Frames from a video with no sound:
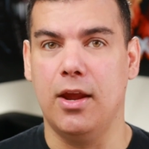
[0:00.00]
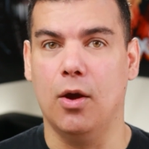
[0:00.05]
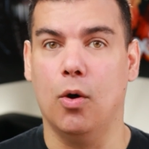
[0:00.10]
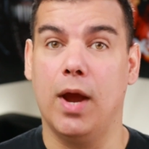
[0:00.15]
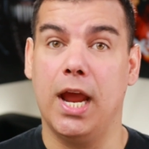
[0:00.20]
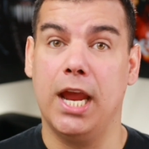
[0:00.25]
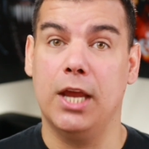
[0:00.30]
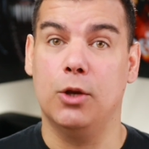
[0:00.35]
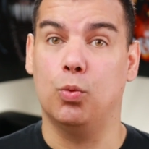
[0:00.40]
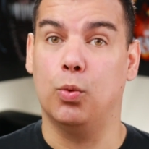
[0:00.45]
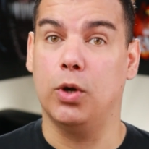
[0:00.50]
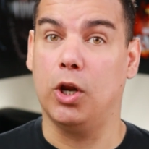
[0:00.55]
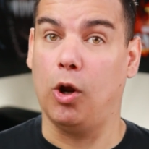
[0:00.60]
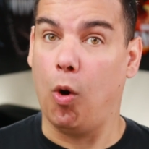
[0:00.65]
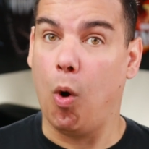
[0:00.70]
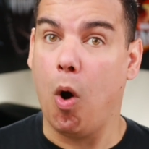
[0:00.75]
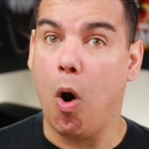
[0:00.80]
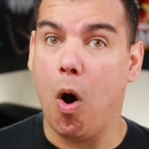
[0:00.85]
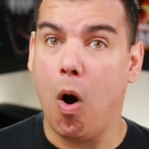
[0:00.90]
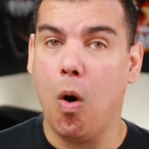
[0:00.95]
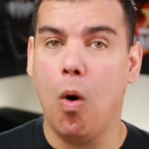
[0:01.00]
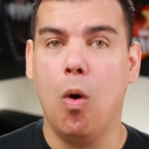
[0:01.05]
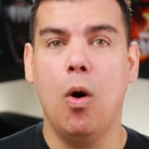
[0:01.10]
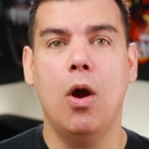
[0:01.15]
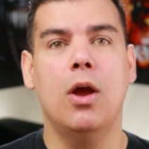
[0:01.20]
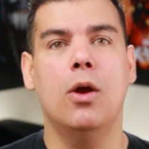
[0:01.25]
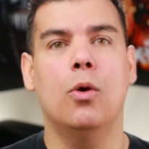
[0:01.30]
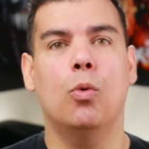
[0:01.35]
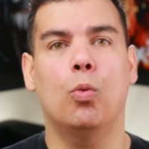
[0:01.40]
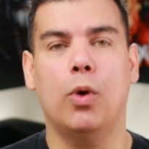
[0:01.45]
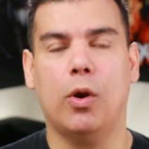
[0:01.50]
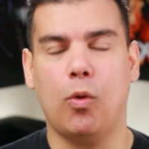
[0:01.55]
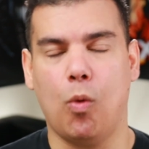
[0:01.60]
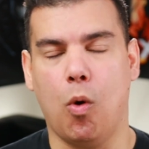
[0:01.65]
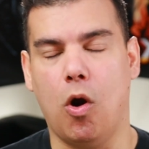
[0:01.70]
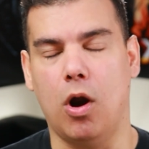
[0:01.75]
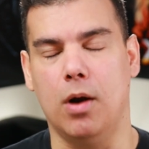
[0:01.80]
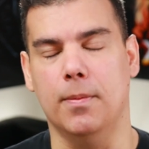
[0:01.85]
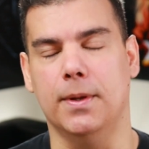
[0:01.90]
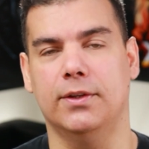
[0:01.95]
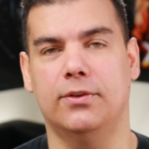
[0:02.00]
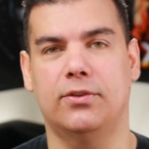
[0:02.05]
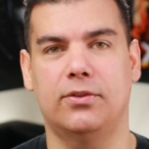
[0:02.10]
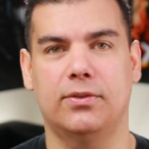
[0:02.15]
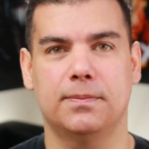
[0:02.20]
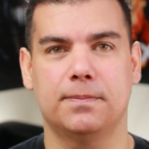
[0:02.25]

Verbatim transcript: and recall requirements.